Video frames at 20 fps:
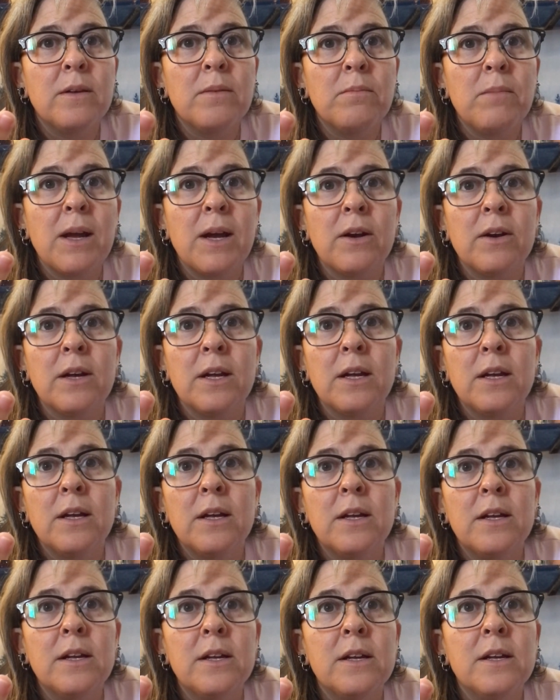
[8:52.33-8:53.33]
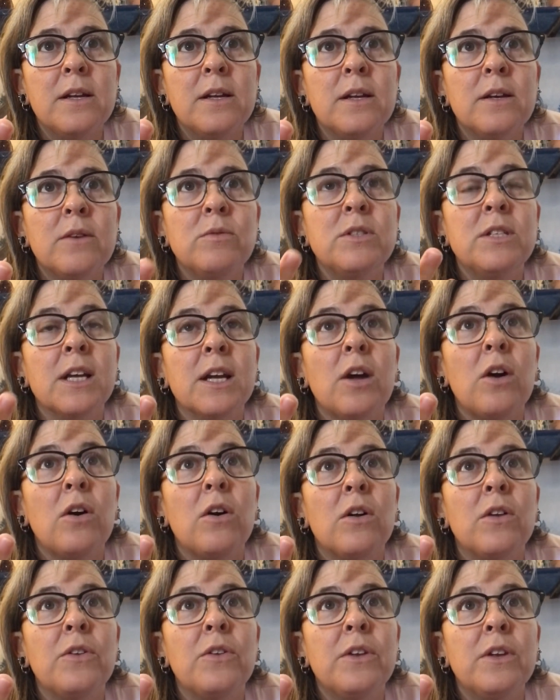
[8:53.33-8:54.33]
Mary. What's that
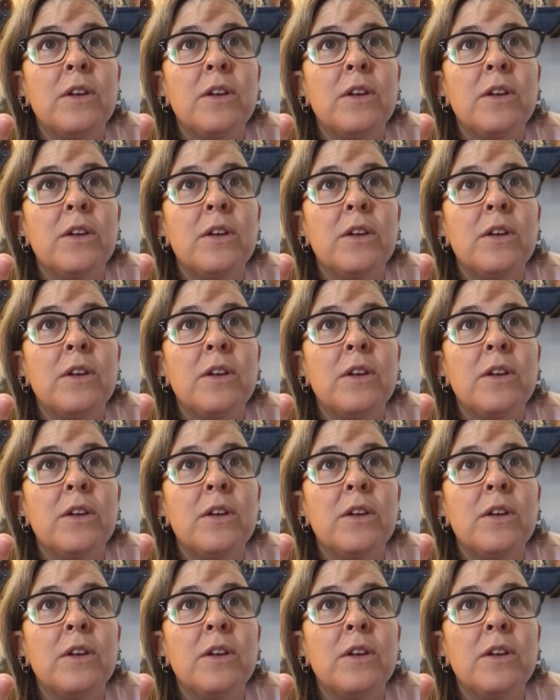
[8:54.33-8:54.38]
called?